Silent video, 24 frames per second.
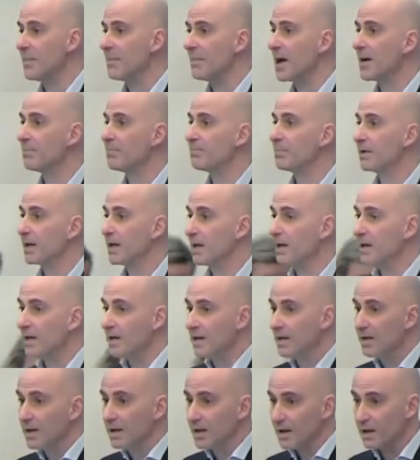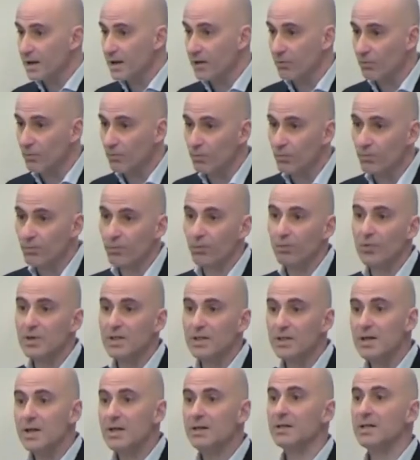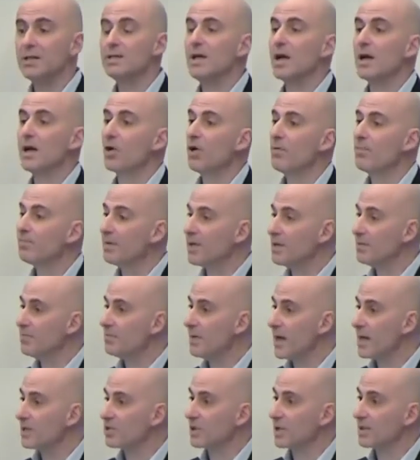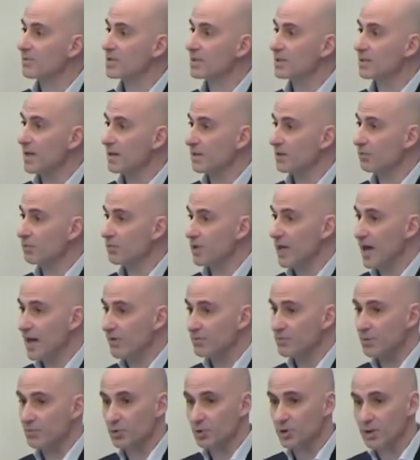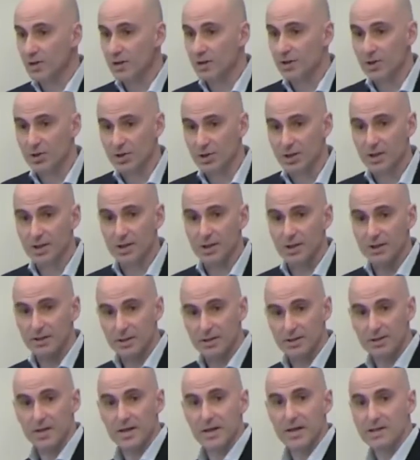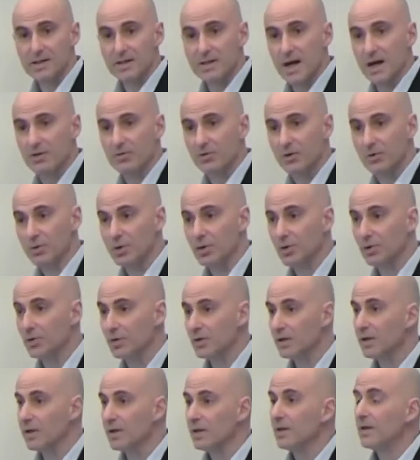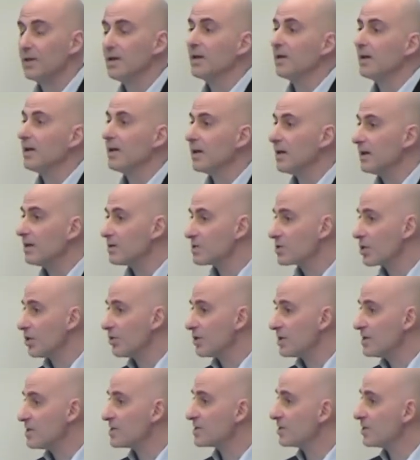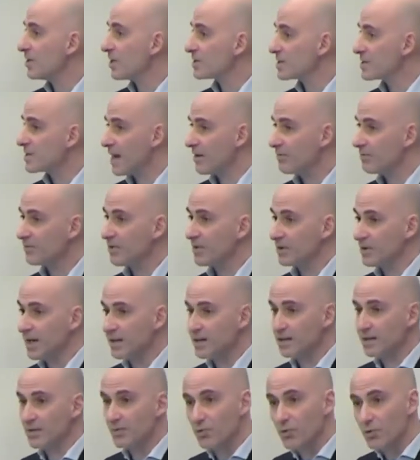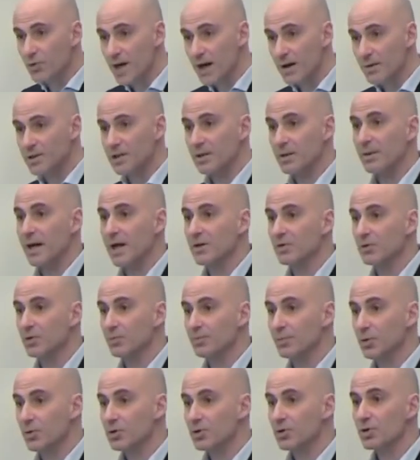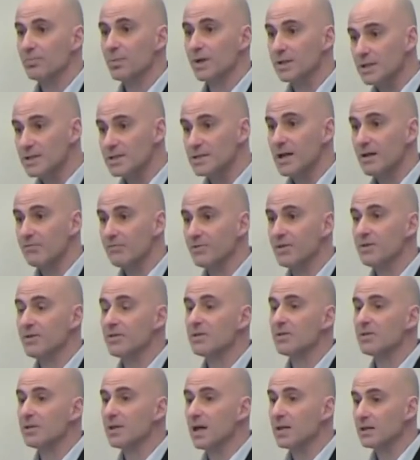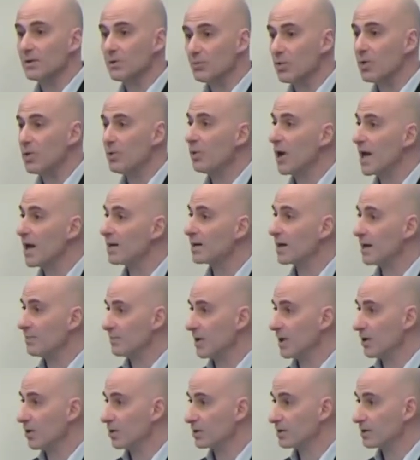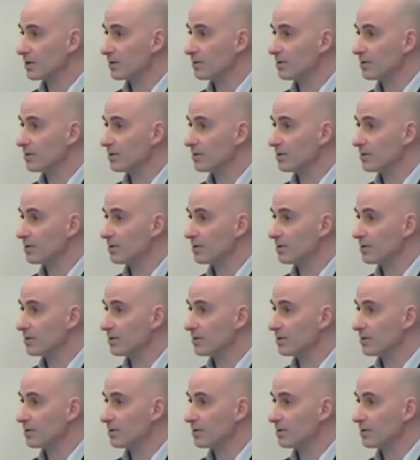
up within the accompanying measures that we have, within the SHIC and the DSI for EU. So it's not something that we are trying to push, but it's something that we welcome a lot